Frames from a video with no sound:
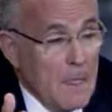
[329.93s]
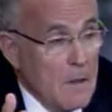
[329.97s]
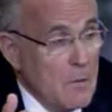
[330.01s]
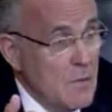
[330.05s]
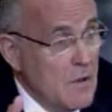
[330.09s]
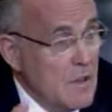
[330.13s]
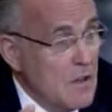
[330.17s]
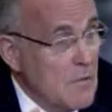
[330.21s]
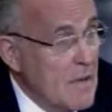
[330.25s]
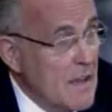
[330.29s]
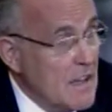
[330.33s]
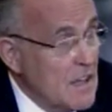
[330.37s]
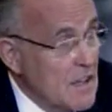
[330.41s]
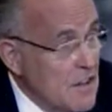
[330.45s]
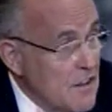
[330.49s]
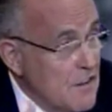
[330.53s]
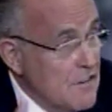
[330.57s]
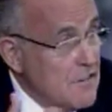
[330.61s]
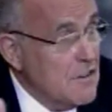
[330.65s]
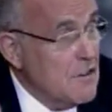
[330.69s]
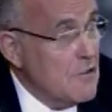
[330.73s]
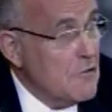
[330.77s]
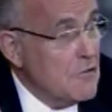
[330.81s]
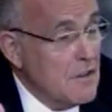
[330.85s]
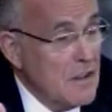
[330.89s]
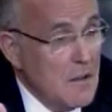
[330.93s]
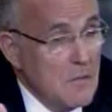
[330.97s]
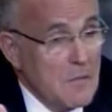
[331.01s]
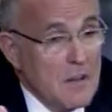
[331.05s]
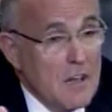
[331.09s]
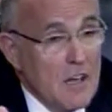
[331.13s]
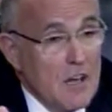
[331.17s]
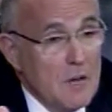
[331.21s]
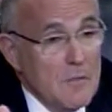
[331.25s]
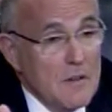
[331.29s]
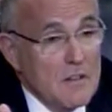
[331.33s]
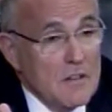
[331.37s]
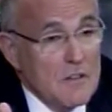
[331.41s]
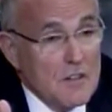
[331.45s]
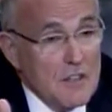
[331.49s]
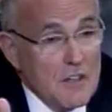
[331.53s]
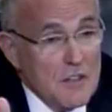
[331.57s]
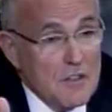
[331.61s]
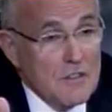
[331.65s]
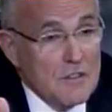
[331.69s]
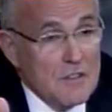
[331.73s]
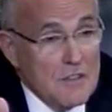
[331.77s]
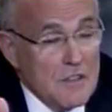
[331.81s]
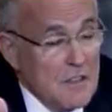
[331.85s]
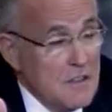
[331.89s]
We could make it easier for them to come in
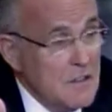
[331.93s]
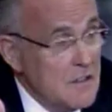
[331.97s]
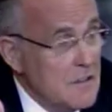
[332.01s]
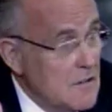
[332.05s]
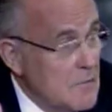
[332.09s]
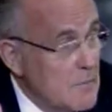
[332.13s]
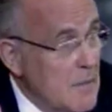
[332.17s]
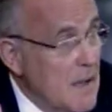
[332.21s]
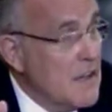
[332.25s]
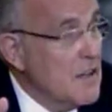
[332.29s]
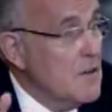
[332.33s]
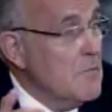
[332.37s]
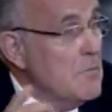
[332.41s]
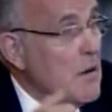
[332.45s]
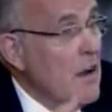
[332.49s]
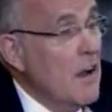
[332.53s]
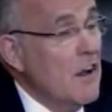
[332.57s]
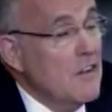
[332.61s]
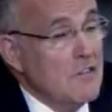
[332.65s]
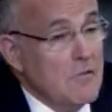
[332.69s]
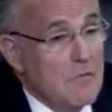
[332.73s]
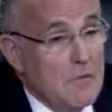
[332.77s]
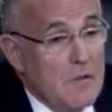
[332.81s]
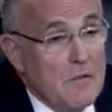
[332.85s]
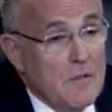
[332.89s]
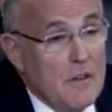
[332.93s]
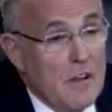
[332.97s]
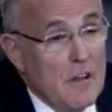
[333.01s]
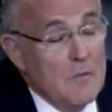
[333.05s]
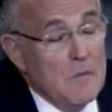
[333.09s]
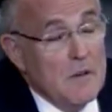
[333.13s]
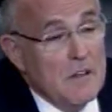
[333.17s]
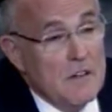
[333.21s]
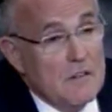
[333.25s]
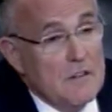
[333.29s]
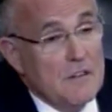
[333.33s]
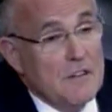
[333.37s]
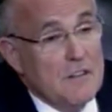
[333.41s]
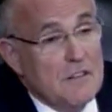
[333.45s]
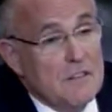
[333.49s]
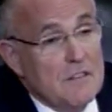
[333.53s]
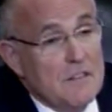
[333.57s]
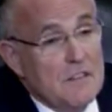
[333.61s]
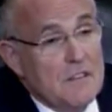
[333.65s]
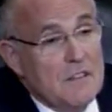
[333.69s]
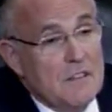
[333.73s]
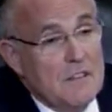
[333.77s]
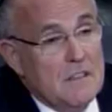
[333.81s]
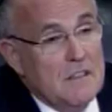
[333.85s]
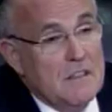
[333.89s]
legally, make it impossible for them to come in
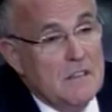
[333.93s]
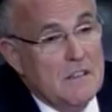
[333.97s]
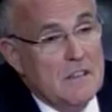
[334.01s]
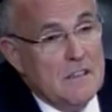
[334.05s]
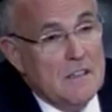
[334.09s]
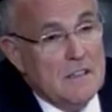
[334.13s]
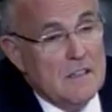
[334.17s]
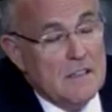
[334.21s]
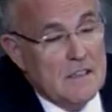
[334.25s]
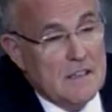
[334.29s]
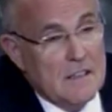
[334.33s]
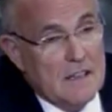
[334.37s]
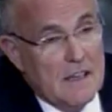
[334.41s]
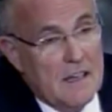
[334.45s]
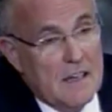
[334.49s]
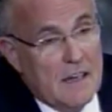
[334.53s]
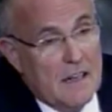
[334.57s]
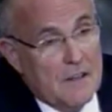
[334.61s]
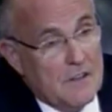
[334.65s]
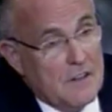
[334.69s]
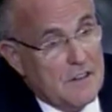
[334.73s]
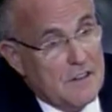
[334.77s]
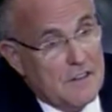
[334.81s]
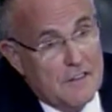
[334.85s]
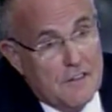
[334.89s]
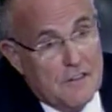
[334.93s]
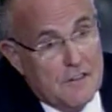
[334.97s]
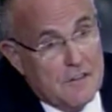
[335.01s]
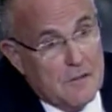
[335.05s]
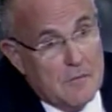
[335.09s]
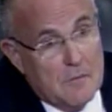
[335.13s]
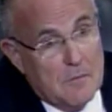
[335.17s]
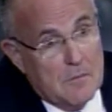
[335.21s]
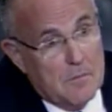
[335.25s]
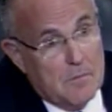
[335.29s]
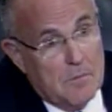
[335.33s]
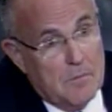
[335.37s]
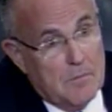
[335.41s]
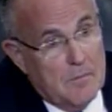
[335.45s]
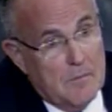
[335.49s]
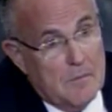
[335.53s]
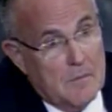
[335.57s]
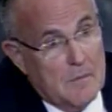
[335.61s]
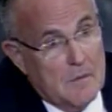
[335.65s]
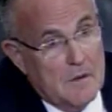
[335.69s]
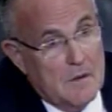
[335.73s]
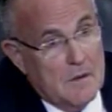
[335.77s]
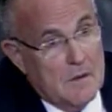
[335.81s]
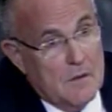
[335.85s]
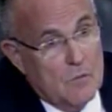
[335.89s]
illegally. And I think this
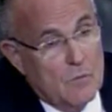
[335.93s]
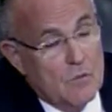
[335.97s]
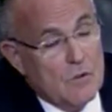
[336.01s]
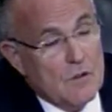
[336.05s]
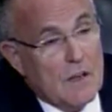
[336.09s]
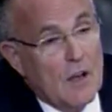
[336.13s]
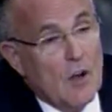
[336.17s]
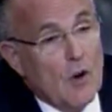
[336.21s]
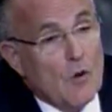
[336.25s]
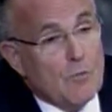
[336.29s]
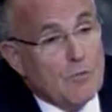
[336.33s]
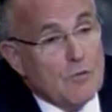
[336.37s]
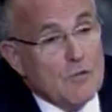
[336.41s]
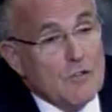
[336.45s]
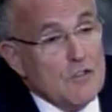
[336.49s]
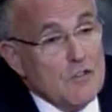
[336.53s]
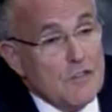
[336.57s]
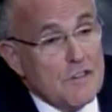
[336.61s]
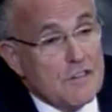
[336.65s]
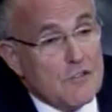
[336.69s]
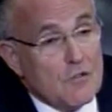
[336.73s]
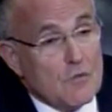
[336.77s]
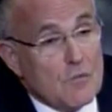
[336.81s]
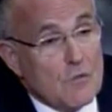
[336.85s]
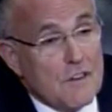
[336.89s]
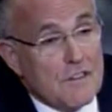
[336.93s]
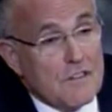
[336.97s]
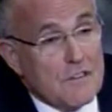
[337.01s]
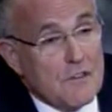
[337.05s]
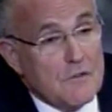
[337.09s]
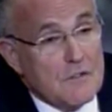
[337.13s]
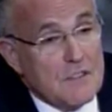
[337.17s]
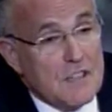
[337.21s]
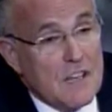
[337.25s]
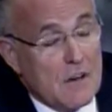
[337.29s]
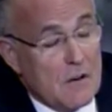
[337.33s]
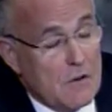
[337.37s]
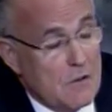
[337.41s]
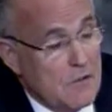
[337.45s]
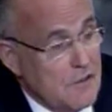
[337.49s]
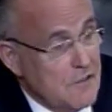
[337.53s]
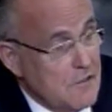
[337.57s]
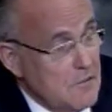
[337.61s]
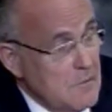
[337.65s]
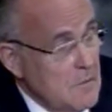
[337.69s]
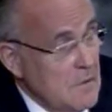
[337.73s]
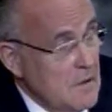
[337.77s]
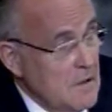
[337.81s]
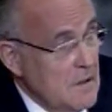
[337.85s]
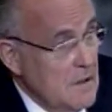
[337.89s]
will help reduce the risk of
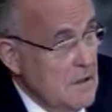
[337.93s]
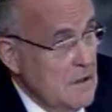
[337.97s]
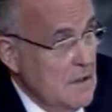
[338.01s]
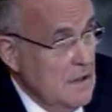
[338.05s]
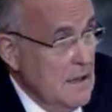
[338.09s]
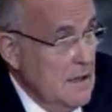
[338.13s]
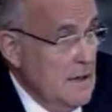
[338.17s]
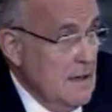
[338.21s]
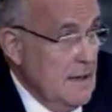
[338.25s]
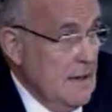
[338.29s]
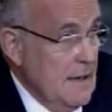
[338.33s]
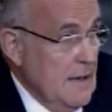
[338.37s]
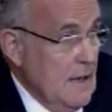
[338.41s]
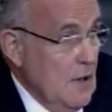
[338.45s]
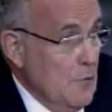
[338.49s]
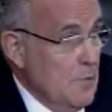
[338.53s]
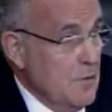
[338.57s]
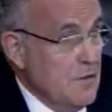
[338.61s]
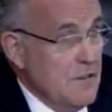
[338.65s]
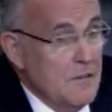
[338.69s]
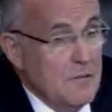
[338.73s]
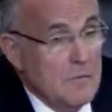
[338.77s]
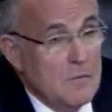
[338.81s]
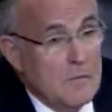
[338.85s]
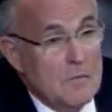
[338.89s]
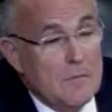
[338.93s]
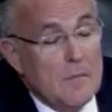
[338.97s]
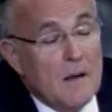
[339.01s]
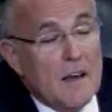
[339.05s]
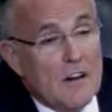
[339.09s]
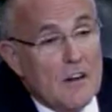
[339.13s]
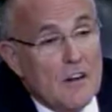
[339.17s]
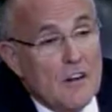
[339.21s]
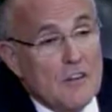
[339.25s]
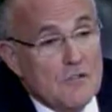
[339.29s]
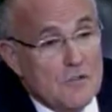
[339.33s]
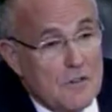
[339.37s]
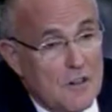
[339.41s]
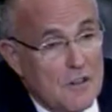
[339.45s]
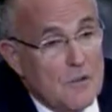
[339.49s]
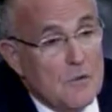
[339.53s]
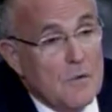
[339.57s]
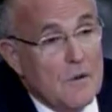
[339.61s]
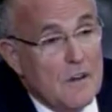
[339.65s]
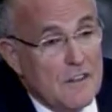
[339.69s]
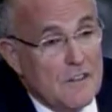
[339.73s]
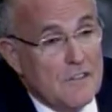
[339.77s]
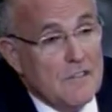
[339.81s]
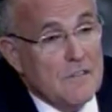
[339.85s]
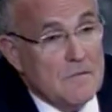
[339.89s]
terrorism, and it helps in about 100 other
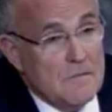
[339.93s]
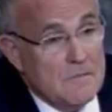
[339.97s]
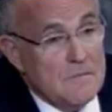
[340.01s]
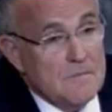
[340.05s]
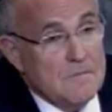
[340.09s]
ways.